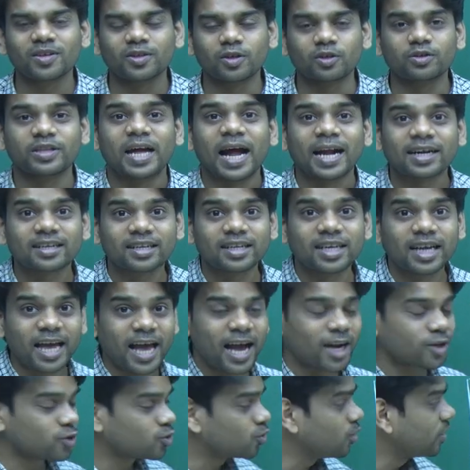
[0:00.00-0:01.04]
So that
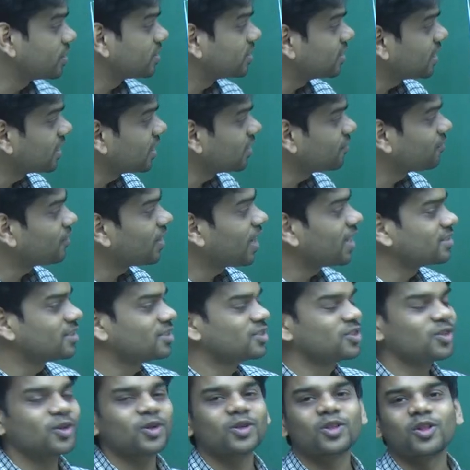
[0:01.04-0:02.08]
actually signifies the
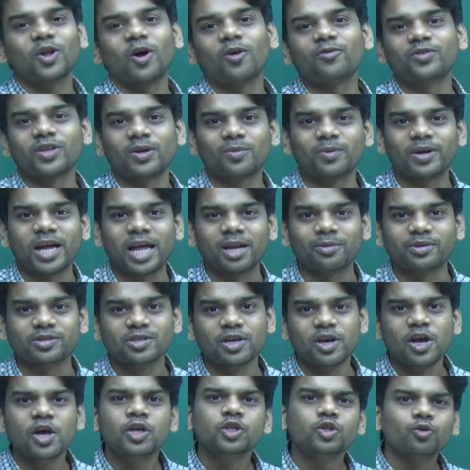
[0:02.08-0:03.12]
zeroth law of thermodynamics.
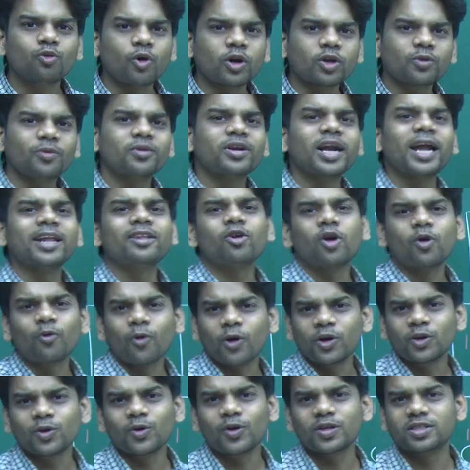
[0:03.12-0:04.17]
So what you will write,
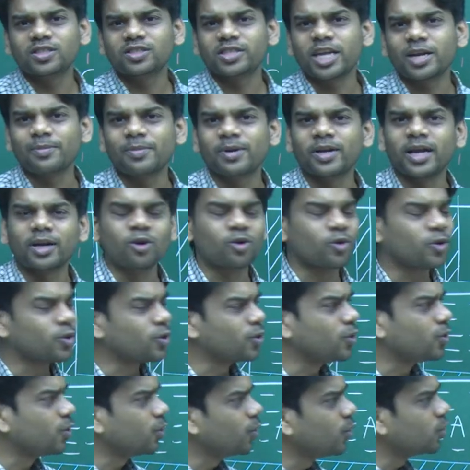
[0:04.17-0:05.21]
what your statement that you are going
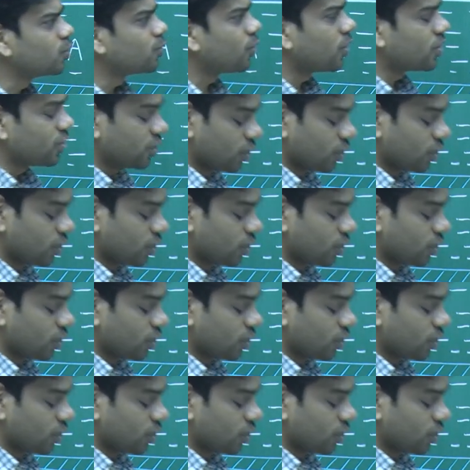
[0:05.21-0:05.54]
to use for